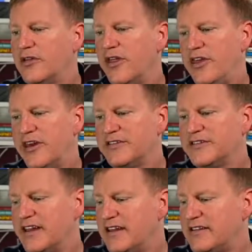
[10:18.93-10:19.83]
the things
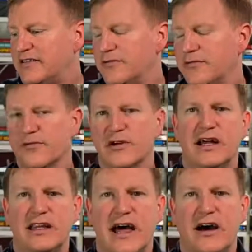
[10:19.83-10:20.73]
that really
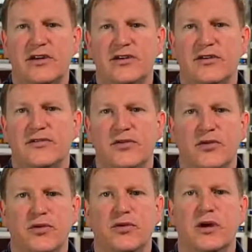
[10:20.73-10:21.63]
allow you
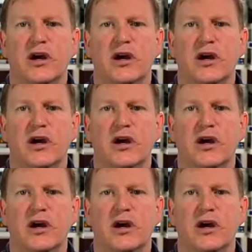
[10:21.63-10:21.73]
to